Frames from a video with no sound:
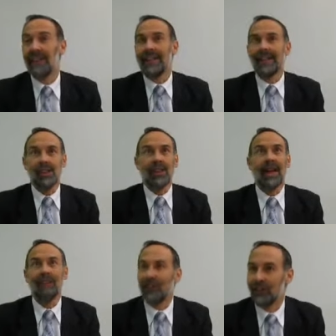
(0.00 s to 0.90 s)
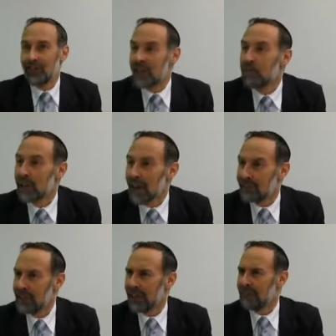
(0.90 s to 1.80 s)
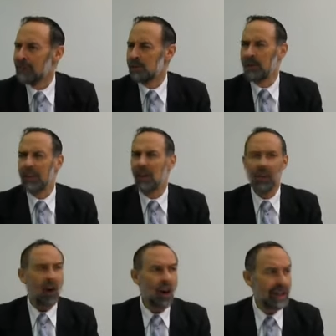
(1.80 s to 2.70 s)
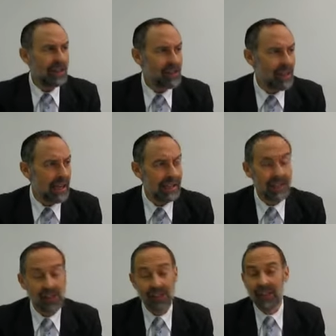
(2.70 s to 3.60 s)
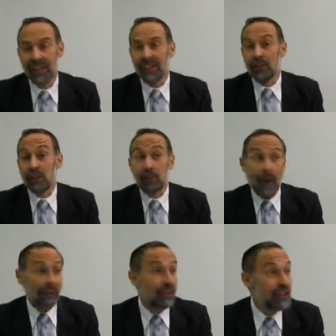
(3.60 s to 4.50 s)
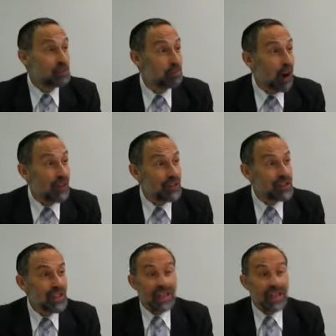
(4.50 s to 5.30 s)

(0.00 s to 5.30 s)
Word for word: his level of kibud ava'im as being on the highest, and his respect for his brothers.